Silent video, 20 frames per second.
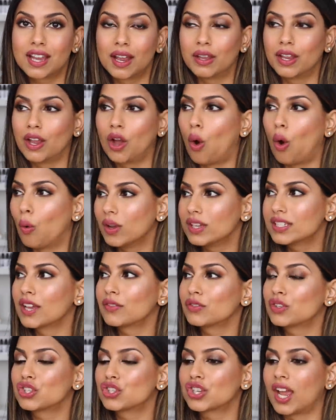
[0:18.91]
I always
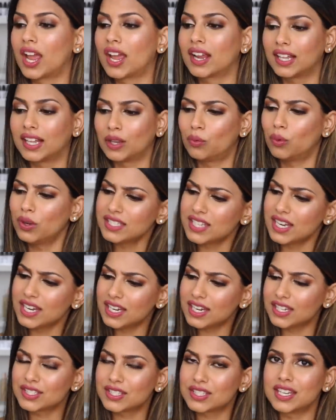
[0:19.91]
have to check like what
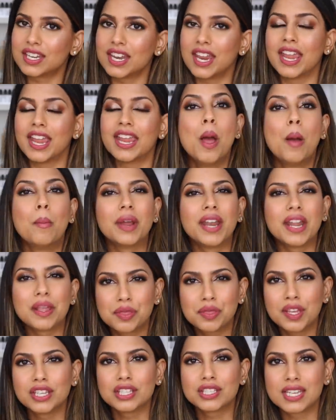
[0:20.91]
date is today, but I
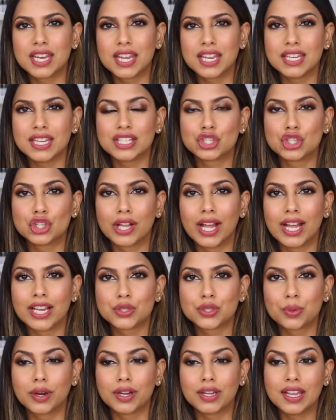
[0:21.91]
think today is July
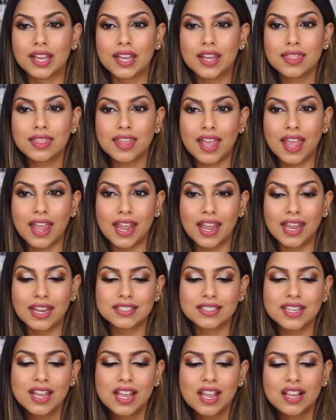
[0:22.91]
twentieth.
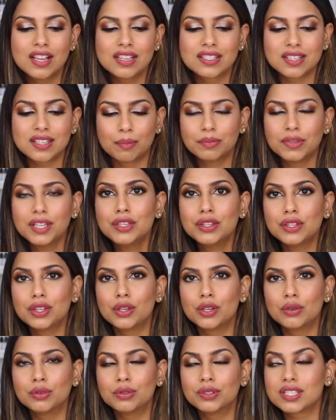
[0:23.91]
And something
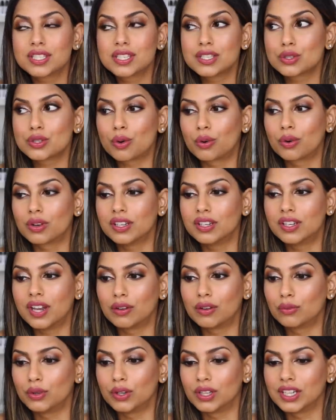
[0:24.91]
new, this is totally
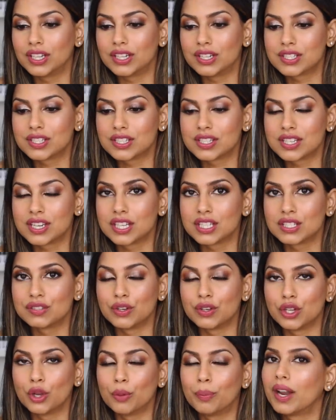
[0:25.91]
not related to today's
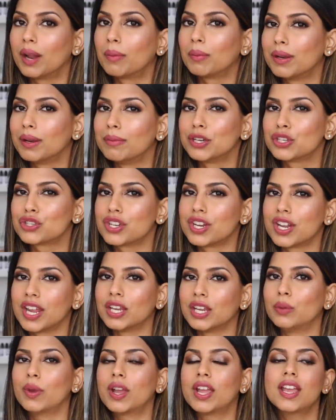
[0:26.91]
video, but I'm going to mention it
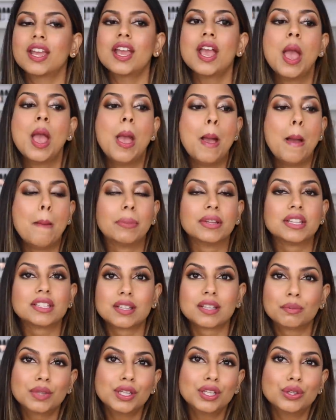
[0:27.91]
anyway, but
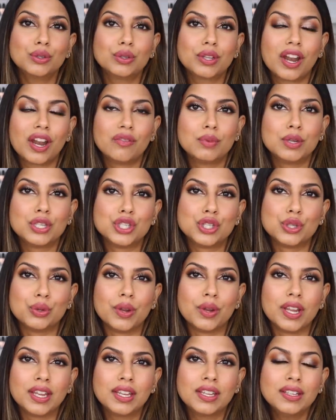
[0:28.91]
something new that I've been
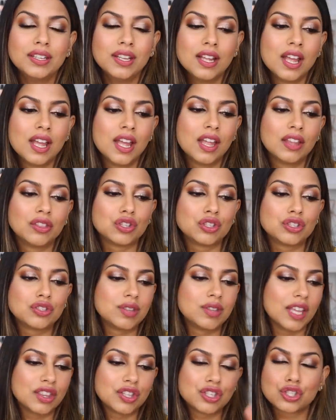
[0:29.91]
doing this,
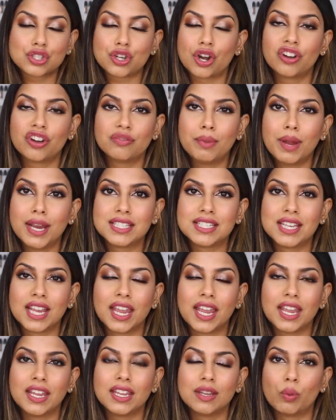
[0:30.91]
at the start of my
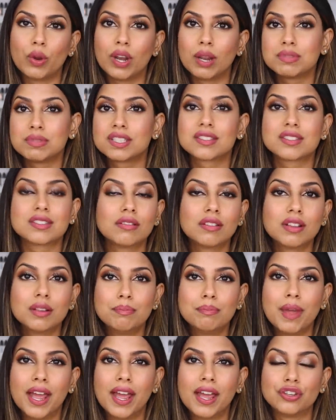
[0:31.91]
day when I'm still
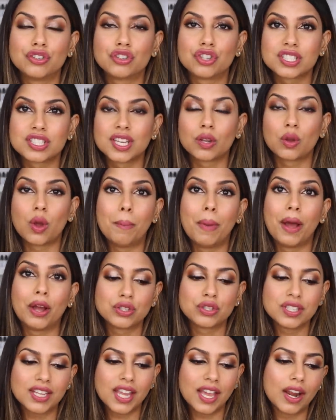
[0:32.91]
in bed, just like
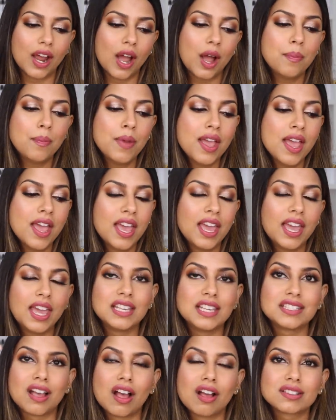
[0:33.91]
about to get up,
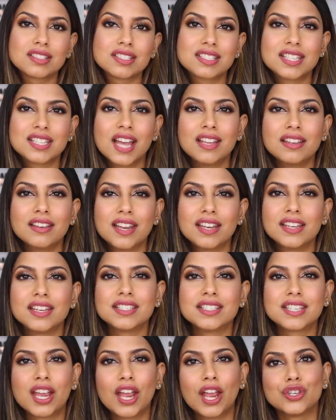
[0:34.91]
is I'll set an
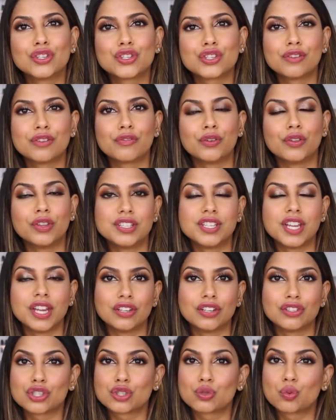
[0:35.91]
intention for the
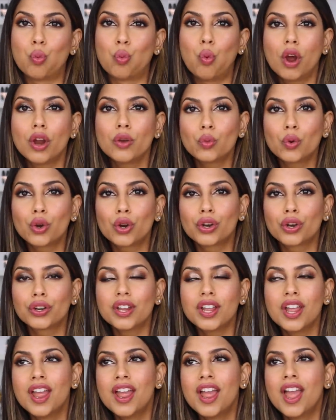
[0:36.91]
day. Just one
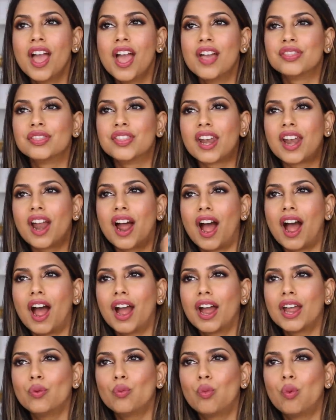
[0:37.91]
word that
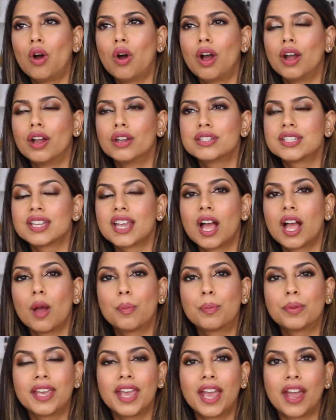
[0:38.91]
I want to
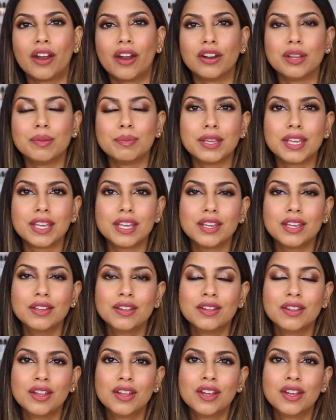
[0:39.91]
help carry me
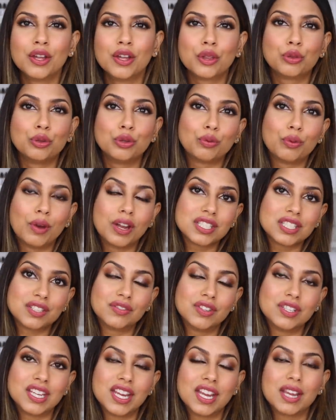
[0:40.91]
through the rest of
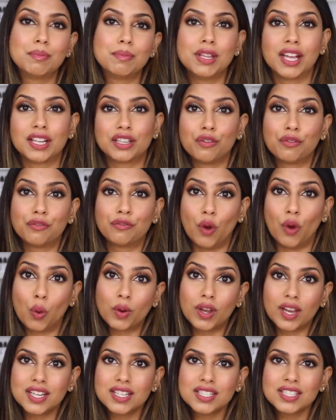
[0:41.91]
the day and be like the
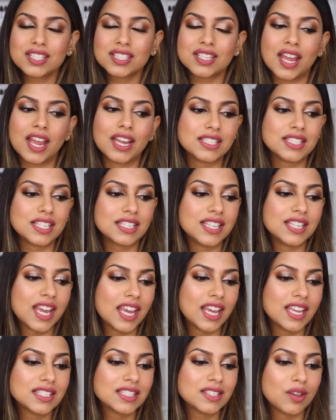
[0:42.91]
focus. And
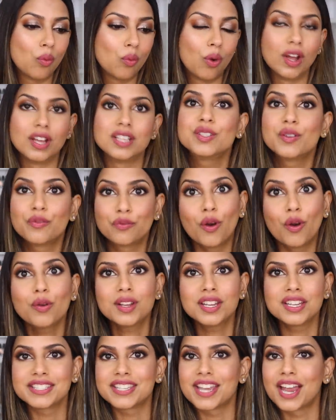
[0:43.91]
today's was
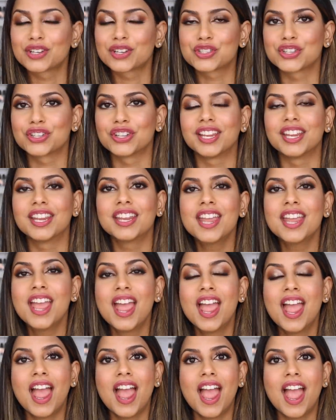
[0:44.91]
focus actually.
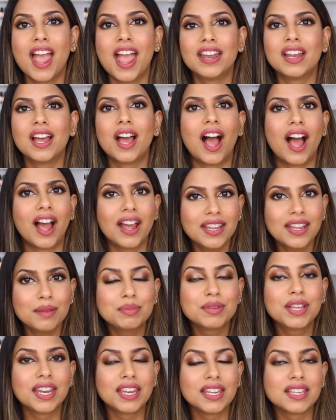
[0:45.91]
And I
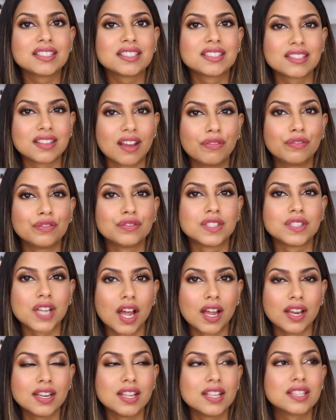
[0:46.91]
am getting stuff done.